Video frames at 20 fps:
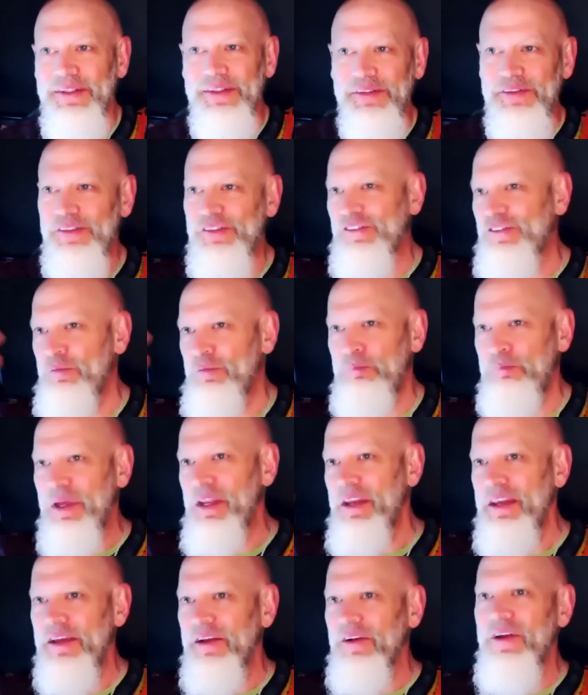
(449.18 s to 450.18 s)

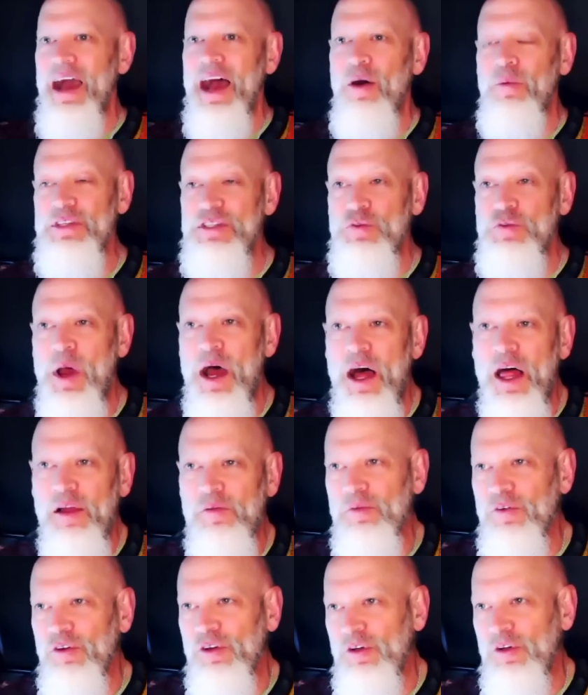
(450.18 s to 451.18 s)
spinning around. Once in a while,
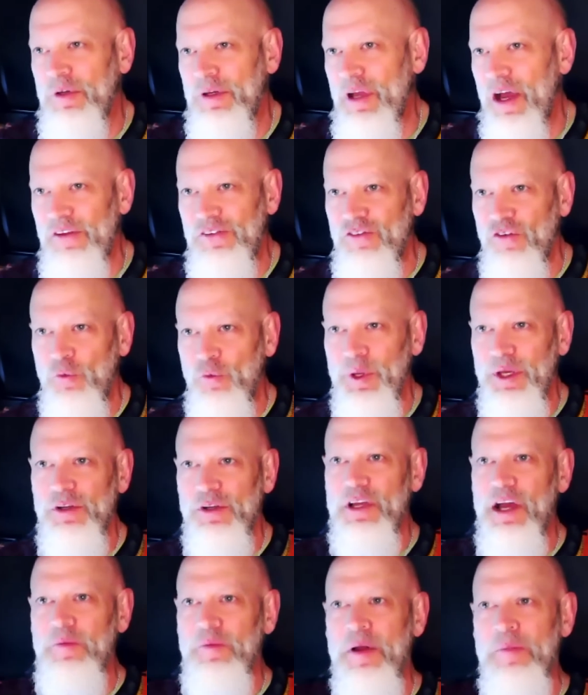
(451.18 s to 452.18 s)
a gust of wind will
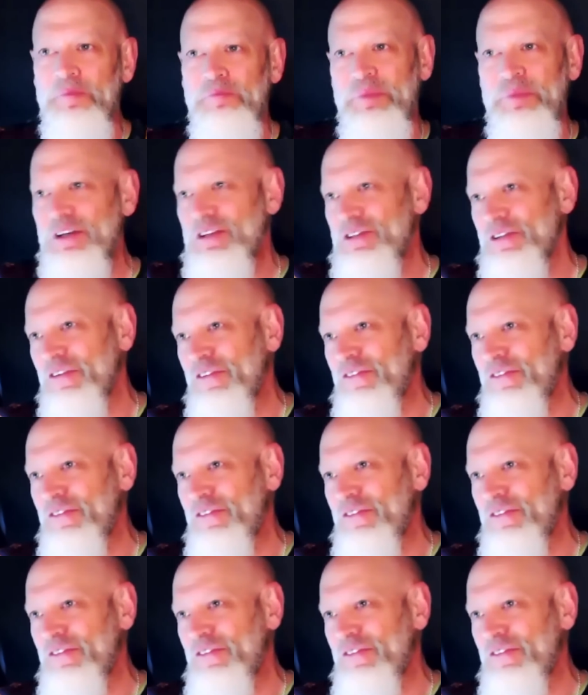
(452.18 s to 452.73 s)
come and a bunch of